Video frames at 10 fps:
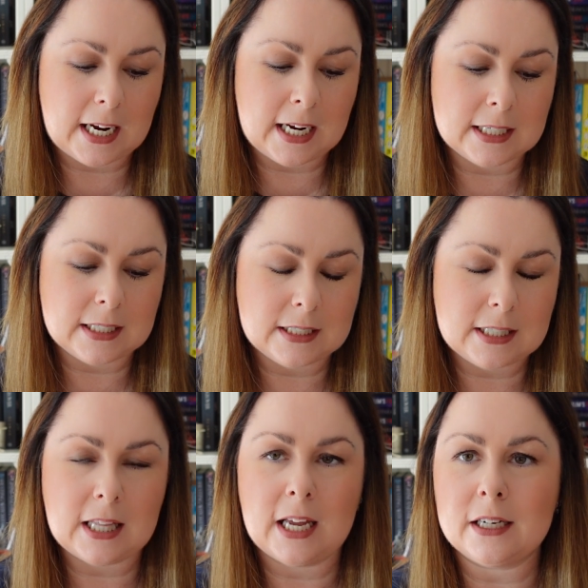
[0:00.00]
And
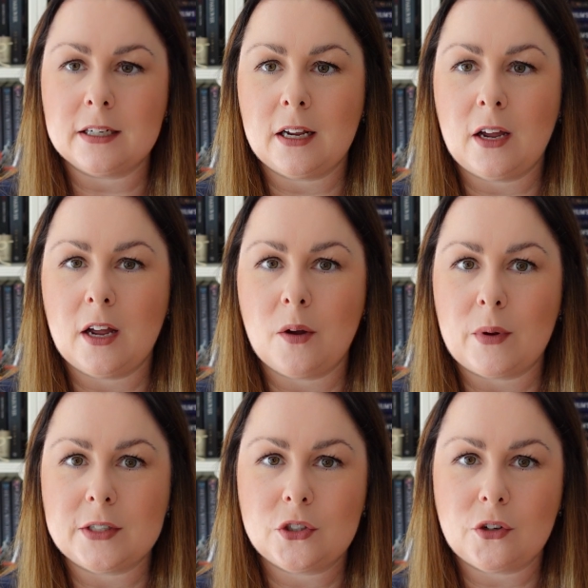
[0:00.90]
then
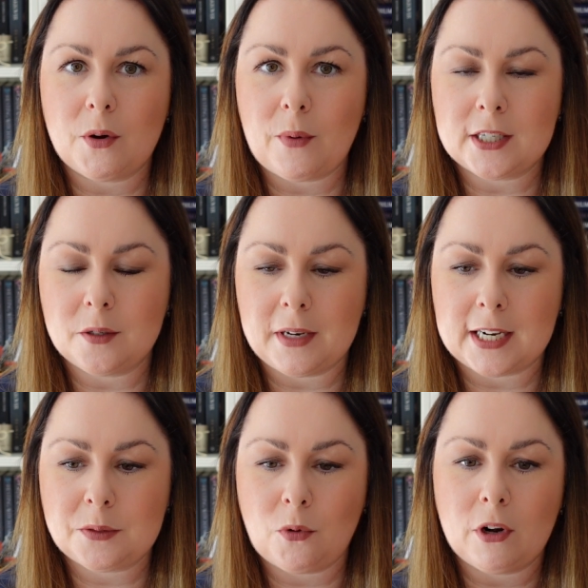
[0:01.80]
when Story wakes up the
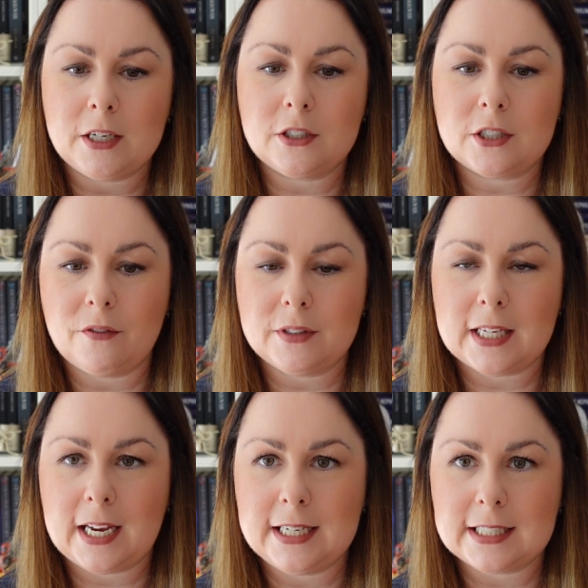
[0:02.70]
next morning, discovers
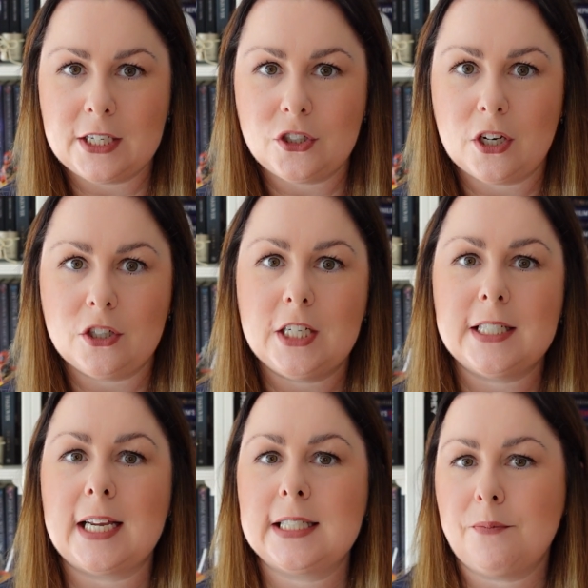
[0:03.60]
that he's injured, she
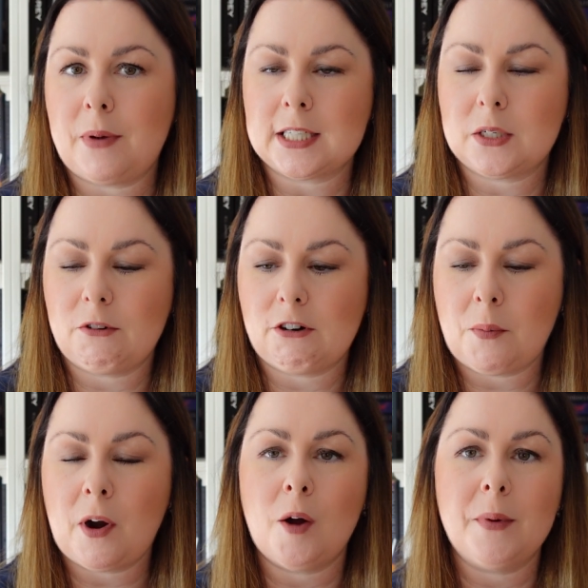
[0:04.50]
takes him back to her
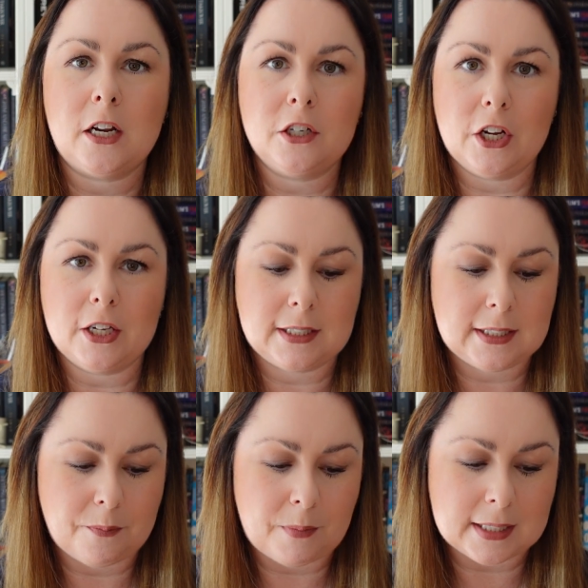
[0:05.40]
apartment and nurses
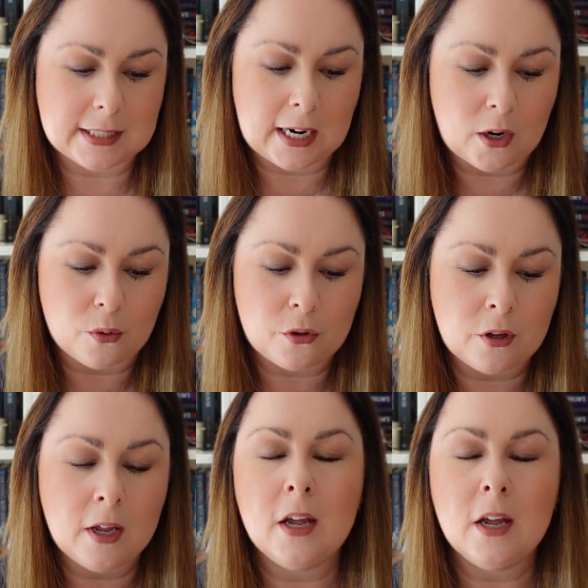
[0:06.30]
him back to health,